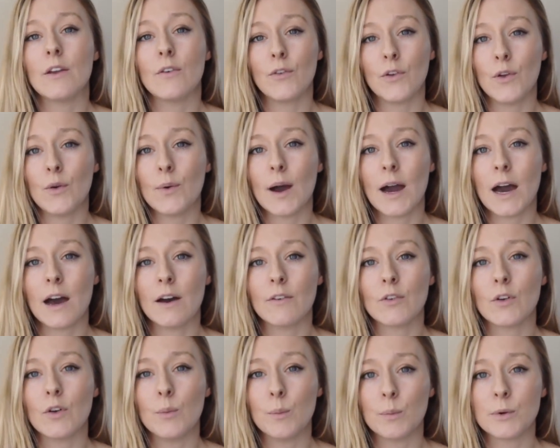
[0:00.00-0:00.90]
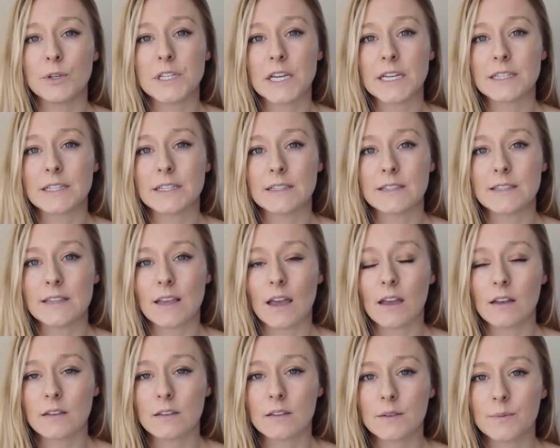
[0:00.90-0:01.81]
if you have unprotected
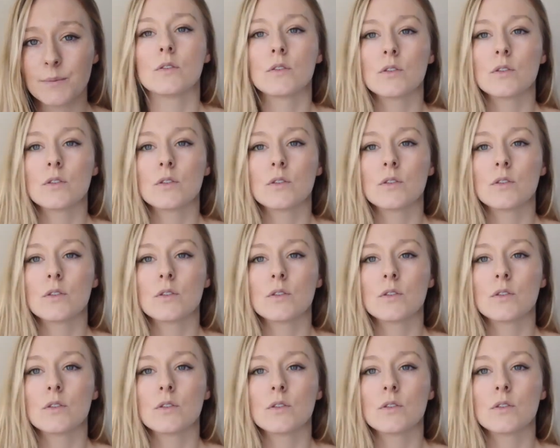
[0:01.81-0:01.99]
sex.